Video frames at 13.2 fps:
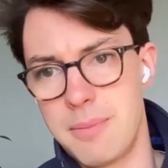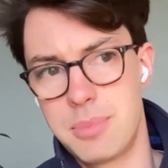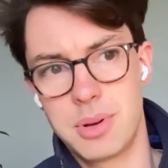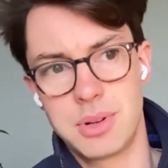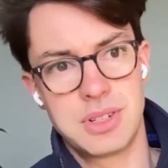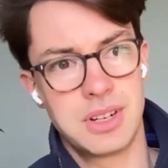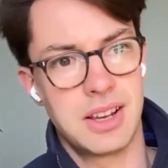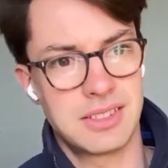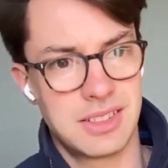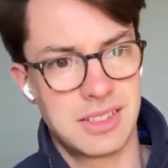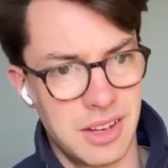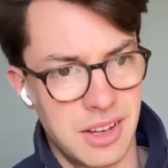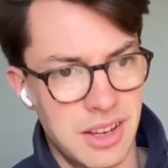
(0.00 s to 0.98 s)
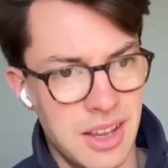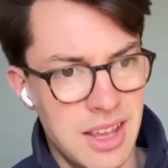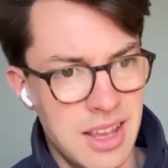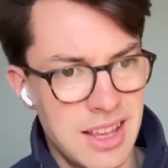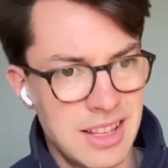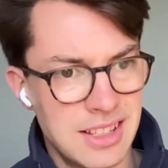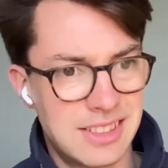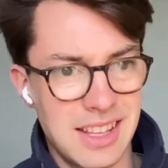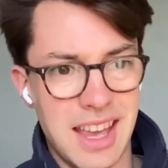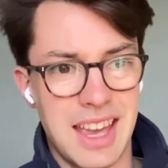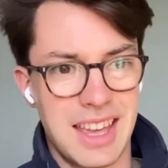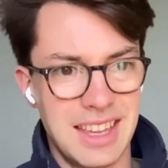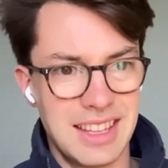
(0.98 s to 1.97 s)
pushing us to
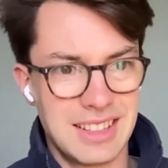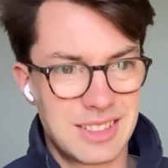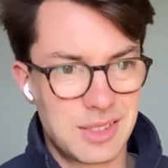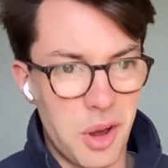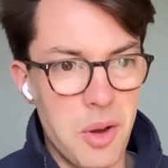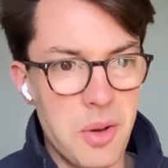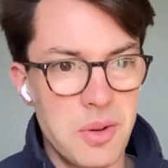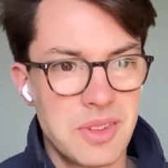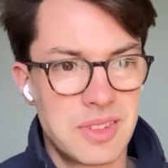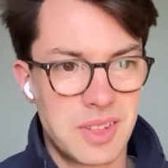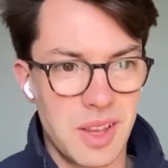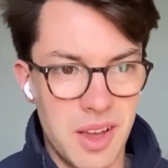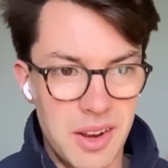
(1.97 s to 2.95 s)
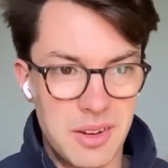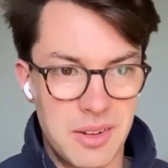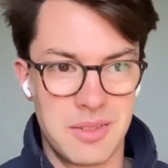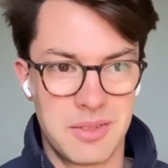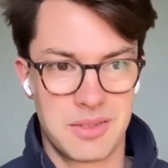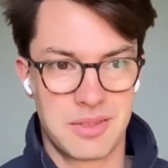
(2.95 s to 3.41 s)
set in stone certain